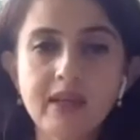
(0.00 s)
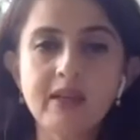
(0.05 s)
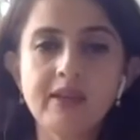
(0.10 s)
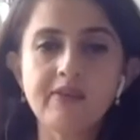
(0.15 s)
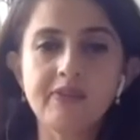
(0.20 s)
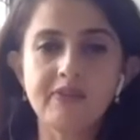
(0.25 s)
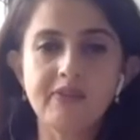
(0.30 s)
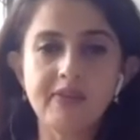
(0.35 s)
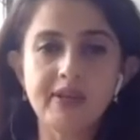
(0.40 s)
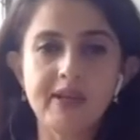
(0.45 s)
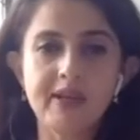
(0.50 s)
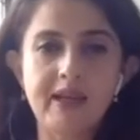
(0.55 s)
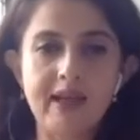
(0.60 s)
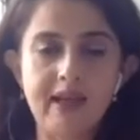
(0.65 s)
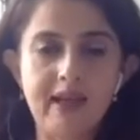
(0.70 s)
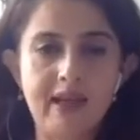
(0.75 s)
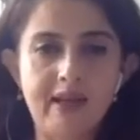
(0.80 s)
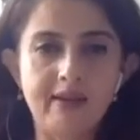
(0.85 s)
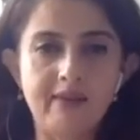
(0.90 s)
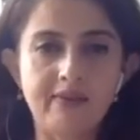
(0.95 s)
if we
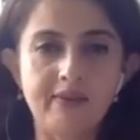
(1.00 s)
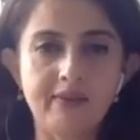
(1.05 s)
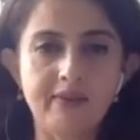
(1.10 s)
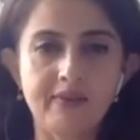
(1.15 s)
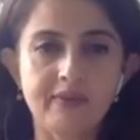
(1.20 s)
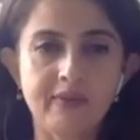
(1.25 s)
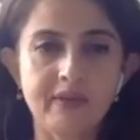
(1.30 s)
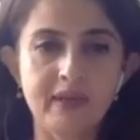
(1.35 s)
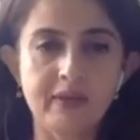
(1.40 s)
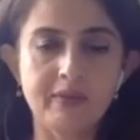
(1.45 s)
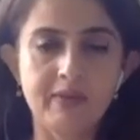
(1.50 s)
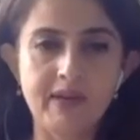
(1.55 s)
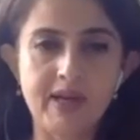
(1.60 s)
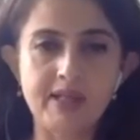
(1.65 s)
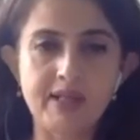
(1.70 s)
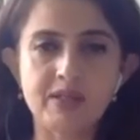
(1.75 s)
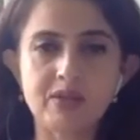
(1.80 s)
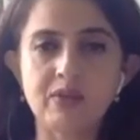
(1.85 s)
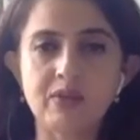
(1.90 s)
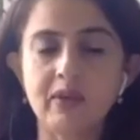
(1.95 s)
have
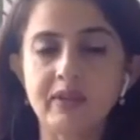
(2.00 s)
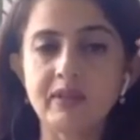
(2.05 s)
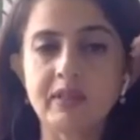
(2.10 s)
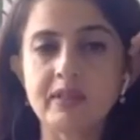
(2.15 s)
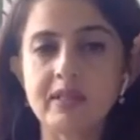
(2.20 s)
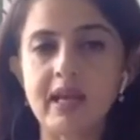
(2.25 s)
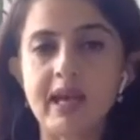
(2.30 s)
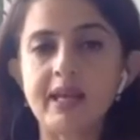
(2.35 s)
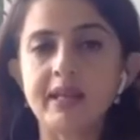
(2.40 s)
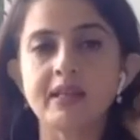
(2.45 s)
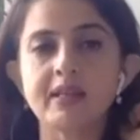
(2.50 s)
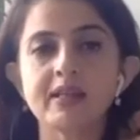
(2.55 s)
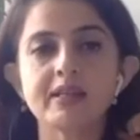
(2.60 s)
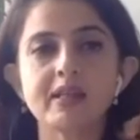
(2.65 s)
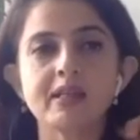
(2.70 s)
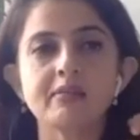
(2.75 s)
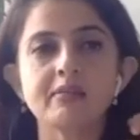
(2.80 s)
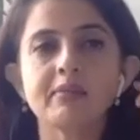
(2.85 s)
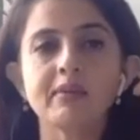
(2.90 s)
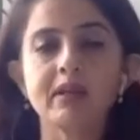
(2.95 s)
rest on the dining
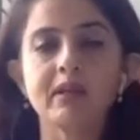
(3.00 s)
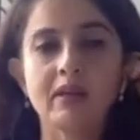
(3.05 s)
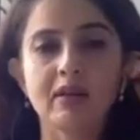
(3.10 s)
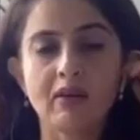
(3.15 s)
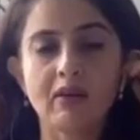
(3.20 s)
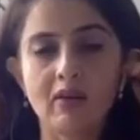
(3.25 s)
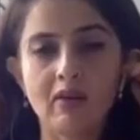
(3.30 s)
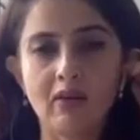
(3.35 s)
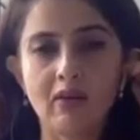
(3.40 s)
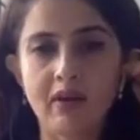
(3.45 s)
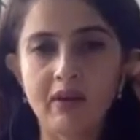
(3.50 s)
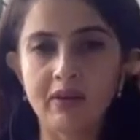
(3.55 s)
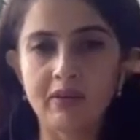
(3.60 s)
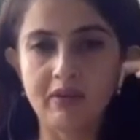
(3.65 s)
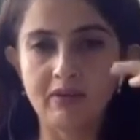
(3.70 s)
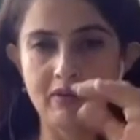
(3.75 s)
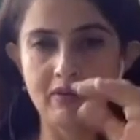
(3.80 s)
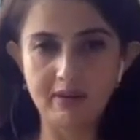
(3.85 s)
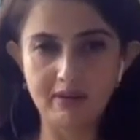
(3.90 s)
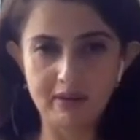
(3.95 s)
table or
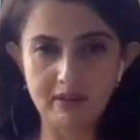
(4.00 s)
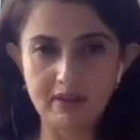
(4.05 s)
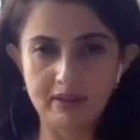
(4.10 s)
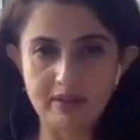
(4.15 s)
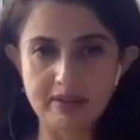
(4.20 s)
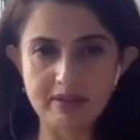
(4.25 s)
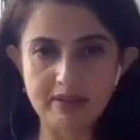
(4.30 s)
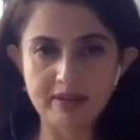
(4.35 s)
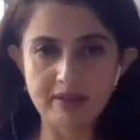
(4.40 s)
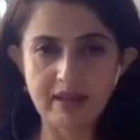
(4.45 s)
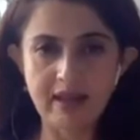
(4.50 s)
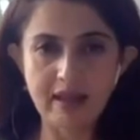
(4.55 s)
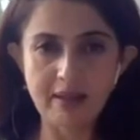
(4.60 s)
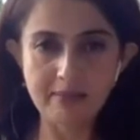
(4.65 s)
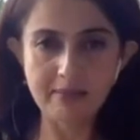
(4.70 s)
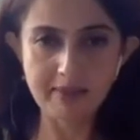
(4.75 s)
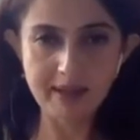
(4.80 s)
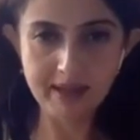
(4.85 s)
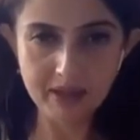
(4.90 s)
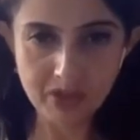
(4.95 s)
on a
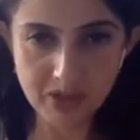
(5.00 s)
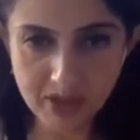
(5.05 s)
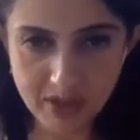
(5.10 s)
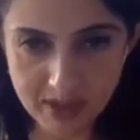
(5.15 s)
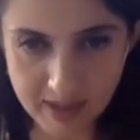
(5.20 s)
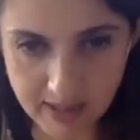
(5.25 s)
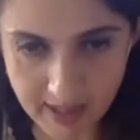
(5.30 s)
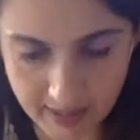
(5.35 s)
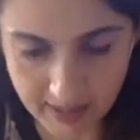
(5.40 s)
slab and just